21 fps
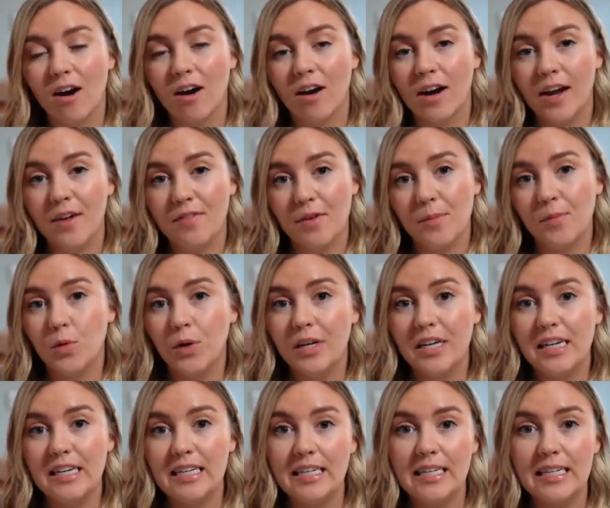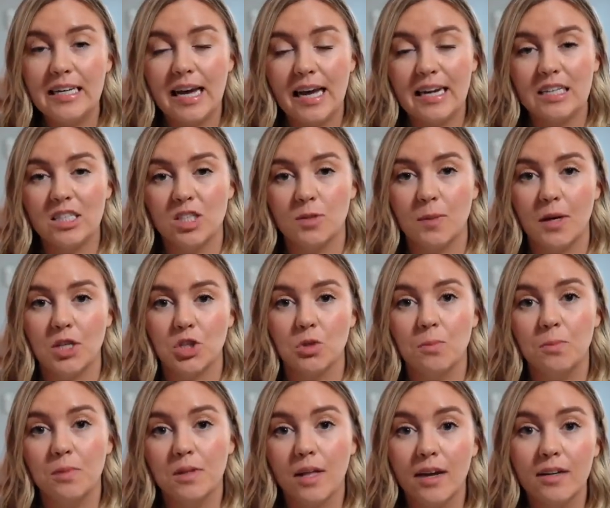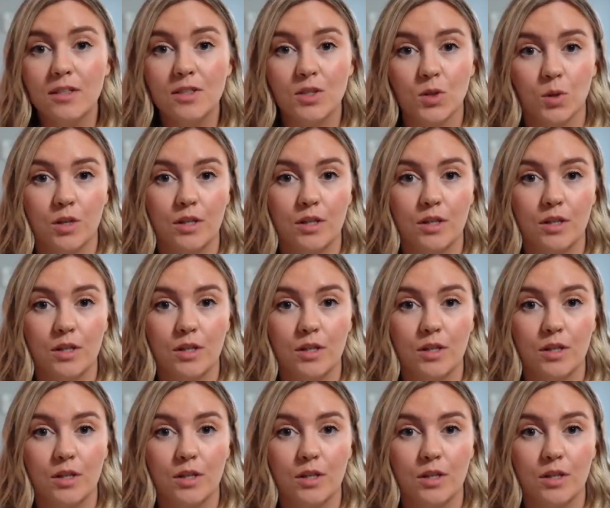are if I'm going to need any special plugs